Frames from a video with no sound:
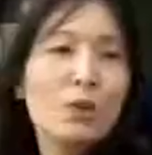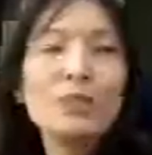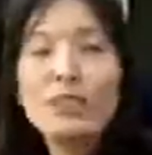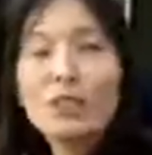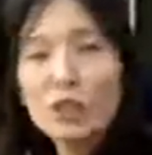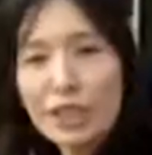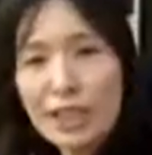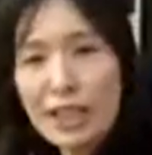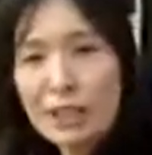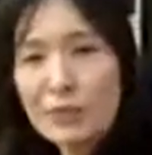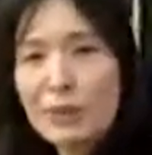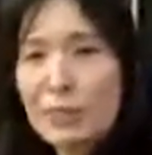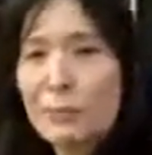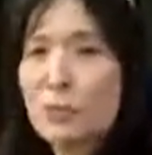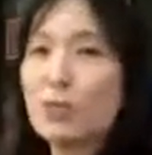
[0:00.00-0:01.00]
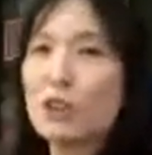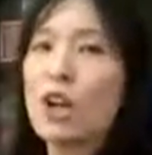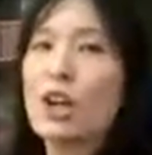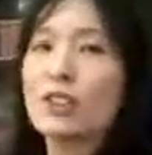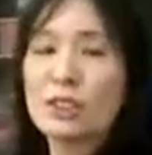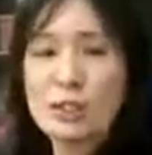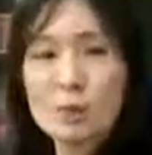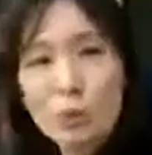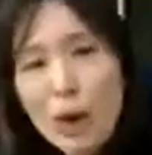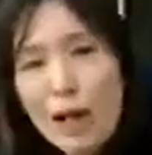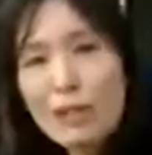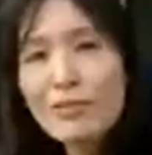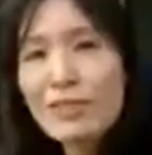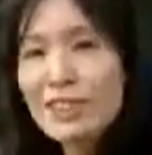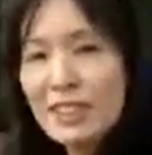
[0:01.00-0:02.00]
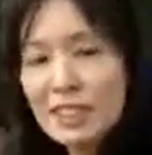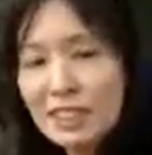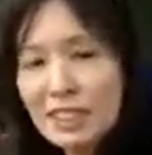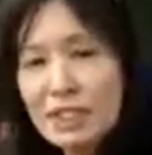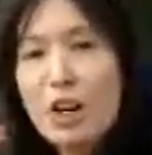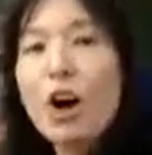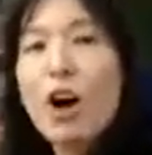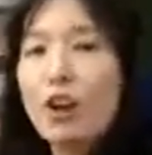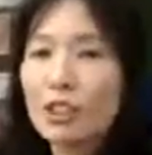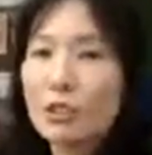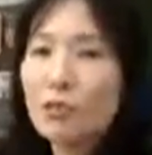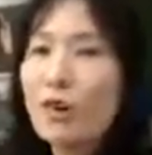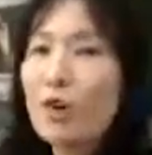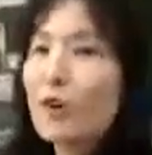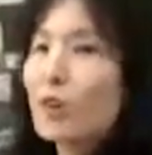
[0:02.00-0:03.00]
and only today he was able to talk to his wife and kids on the